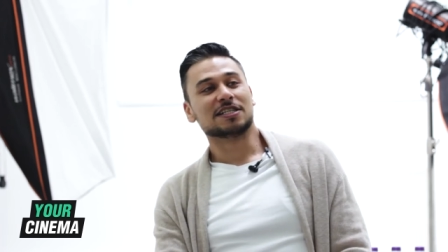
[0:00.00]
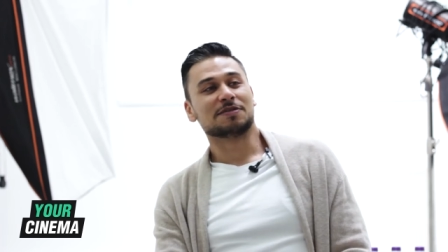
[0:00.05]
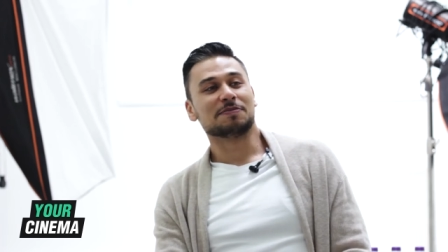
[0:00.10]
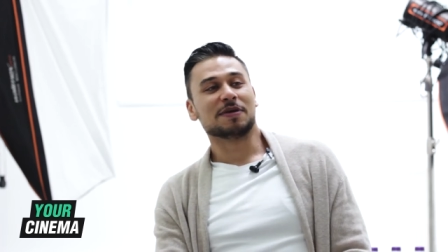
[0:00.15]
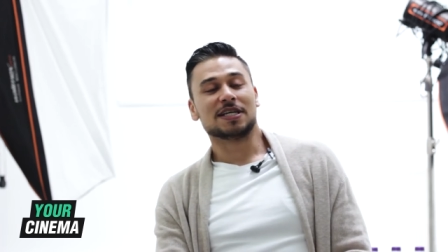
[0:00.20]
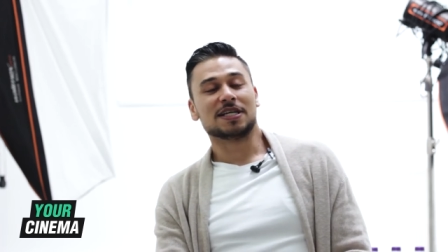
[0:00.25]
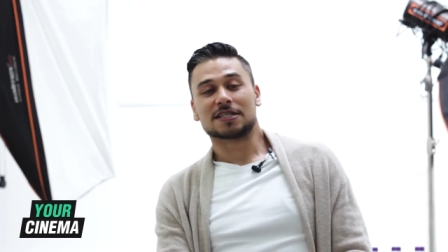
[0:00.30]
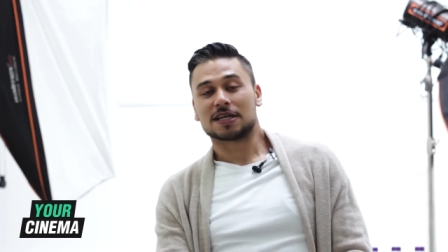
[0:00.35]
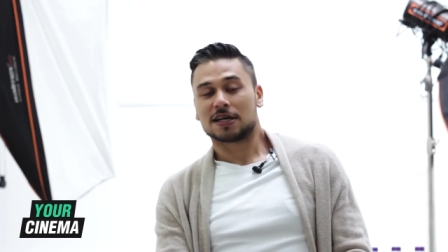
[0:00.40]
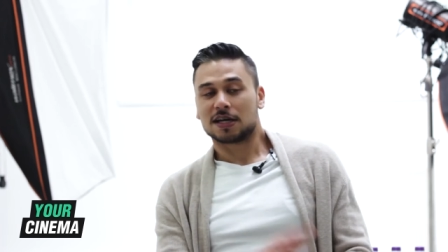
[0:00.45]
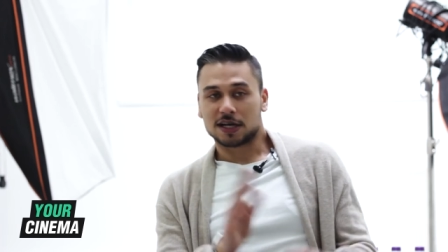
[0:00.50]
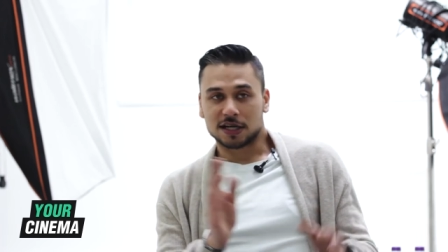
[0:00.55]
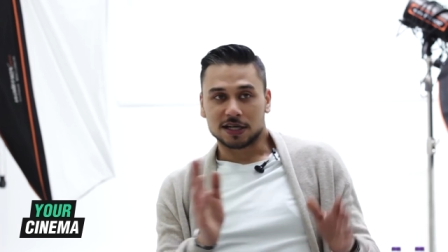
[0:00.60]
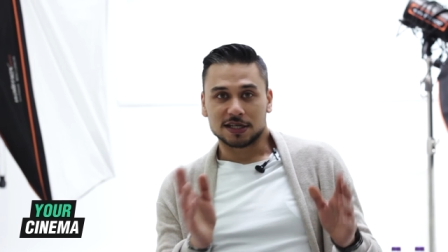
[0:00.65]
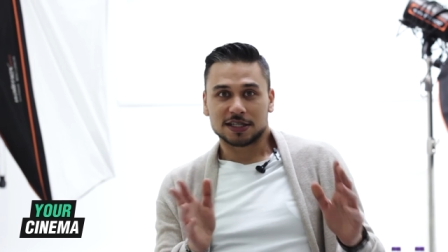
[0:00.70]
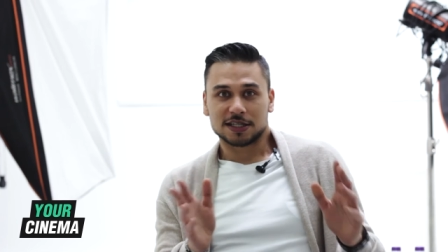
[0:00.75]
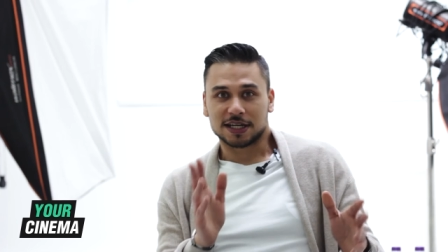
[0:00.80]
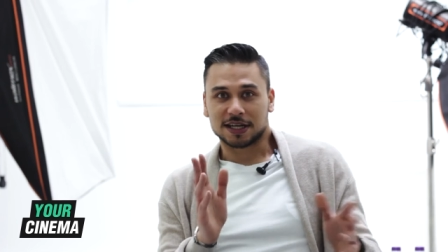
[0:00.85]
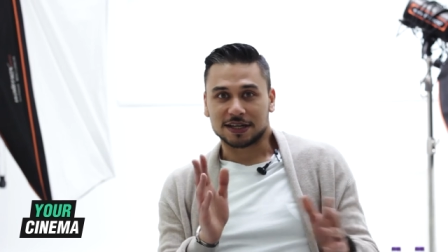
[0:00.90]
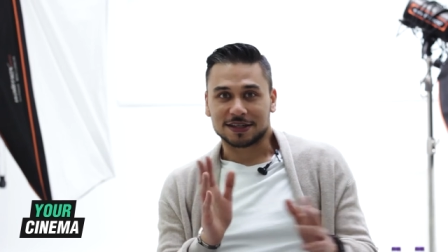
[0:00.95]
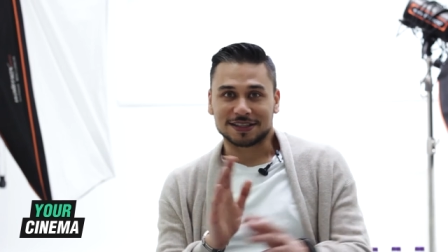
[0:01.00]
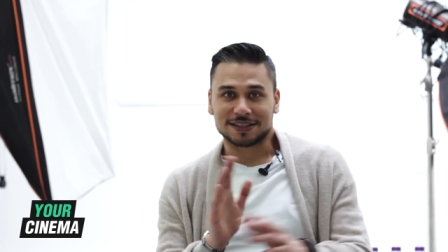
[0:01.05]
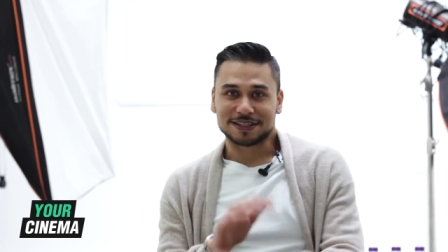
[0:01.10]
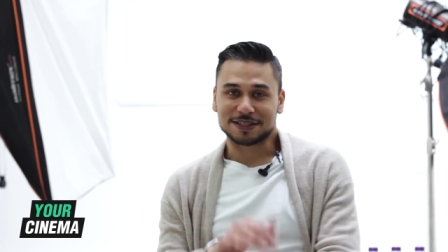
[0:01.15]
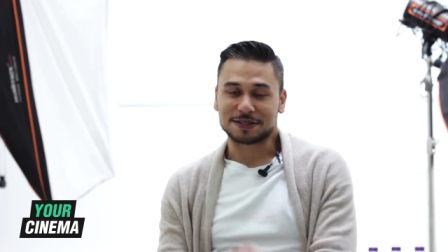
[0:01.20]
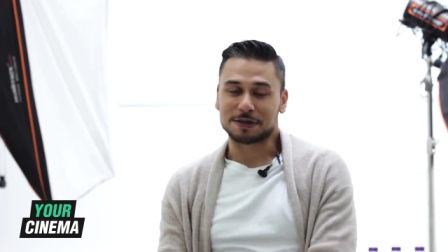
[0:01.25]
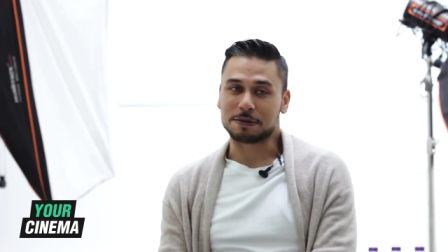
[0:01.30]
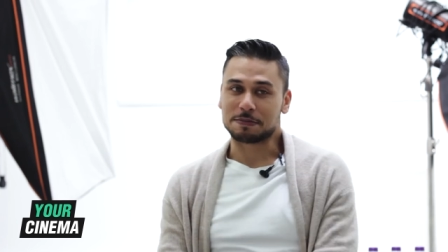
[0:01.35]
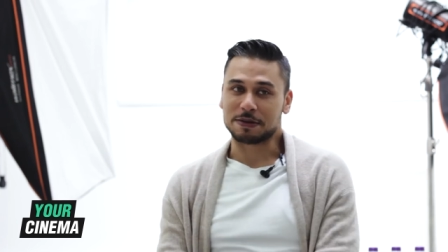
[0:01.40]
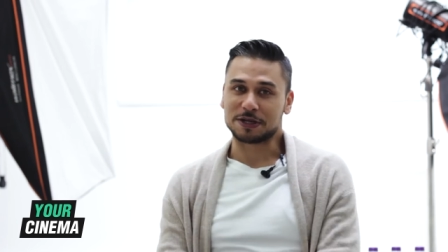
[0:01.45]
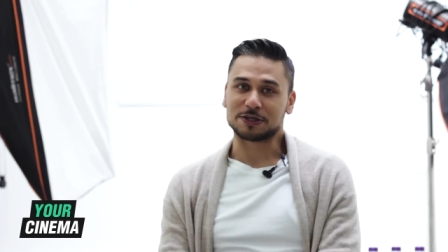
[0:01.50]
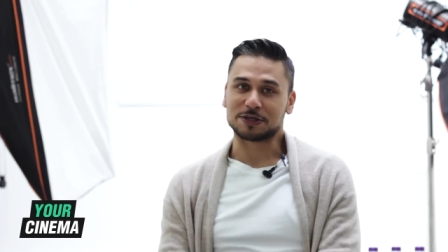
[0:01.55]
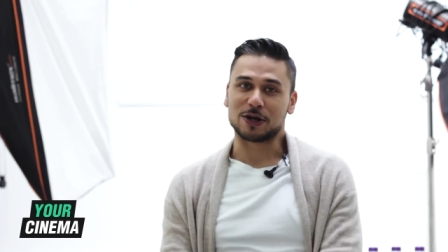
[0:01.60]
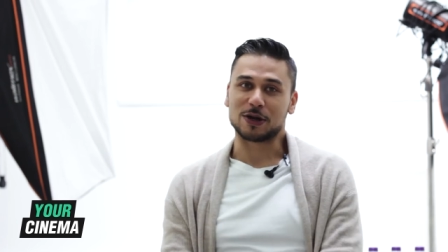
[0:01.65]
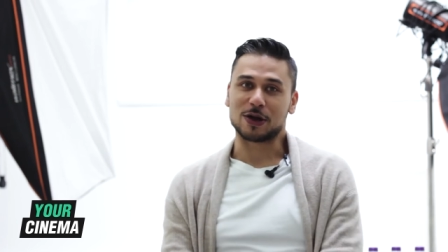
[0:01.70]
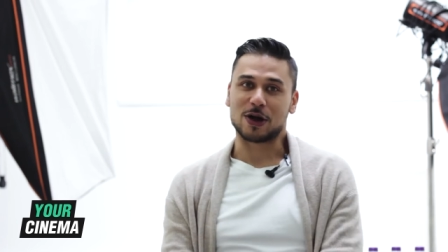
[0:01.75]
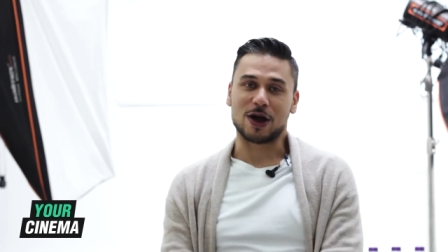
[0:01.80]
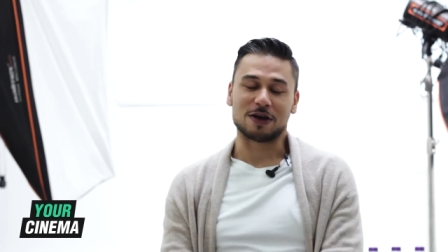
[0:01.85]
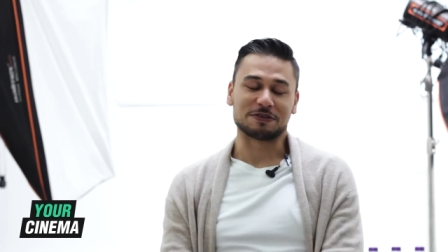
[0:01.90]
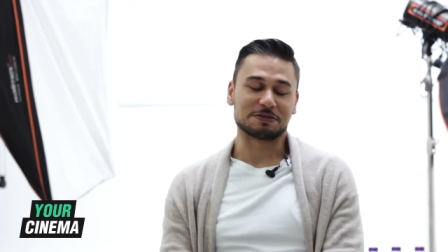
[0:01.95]
just means I've got you know, just gotta make sure I
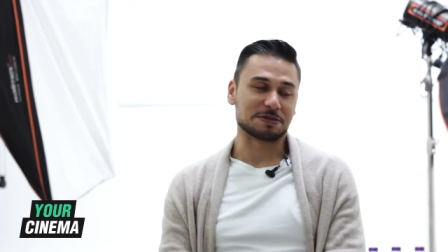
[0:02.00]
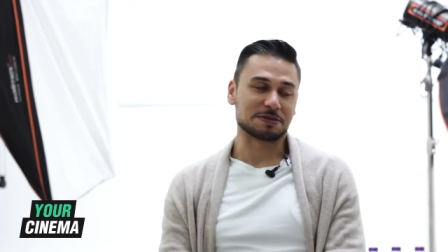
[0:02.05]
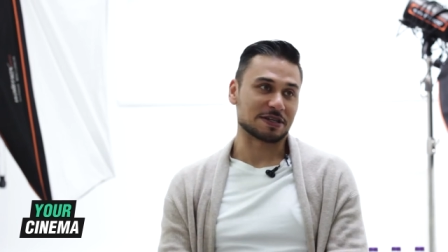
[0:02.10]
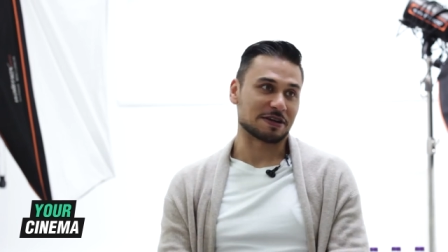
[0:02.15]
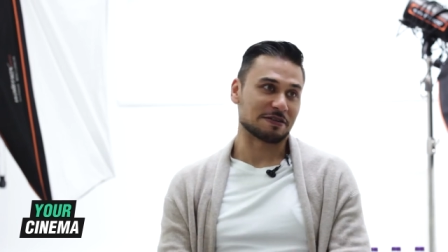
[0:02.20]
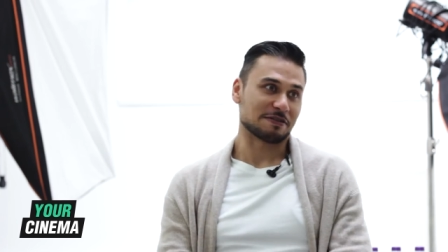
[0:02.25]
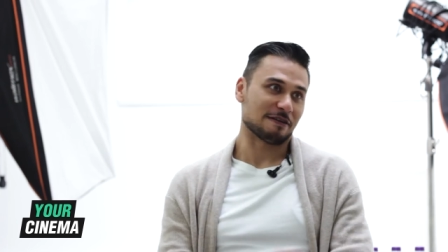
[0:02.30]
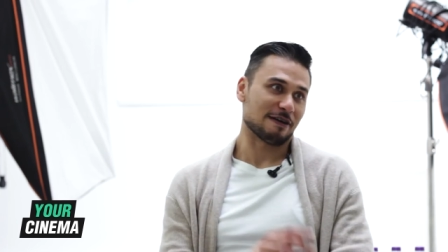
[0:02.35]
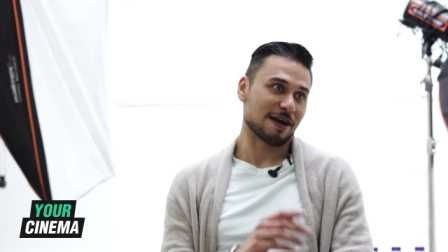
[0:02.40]
look after myself.